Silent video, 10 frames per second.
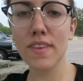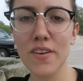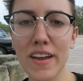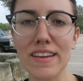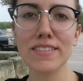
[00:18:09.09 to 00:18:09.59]

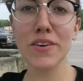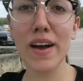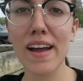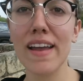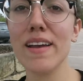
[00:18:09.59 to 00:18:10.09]
Okay, so
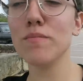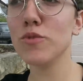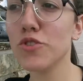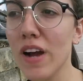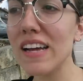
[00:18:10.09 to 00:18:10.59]
I
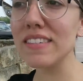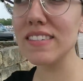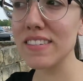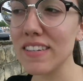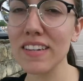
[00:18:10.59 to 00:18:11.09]
am
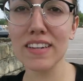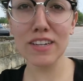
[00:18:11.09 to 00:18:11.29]
dressed.